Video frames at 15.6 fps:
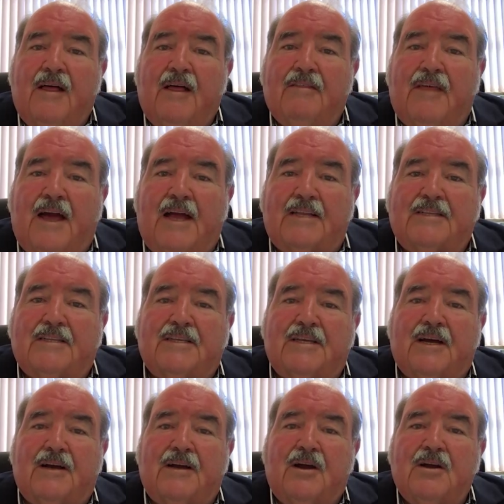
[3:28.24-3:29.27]
that
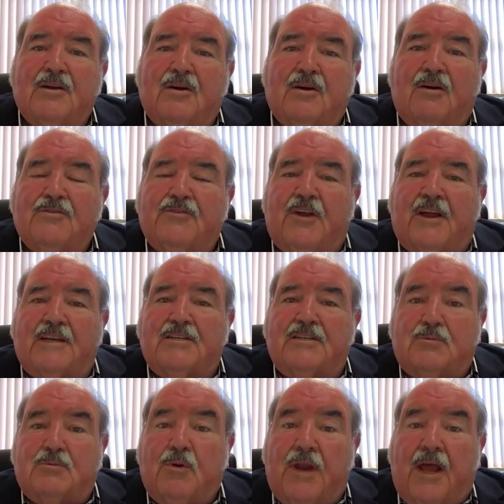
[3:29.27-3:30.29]
contractors
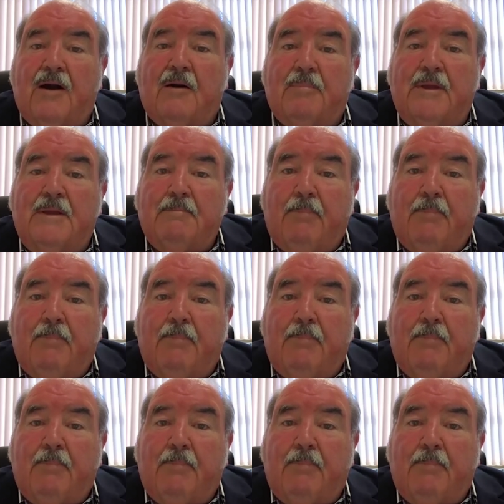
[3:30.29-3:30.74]
will now be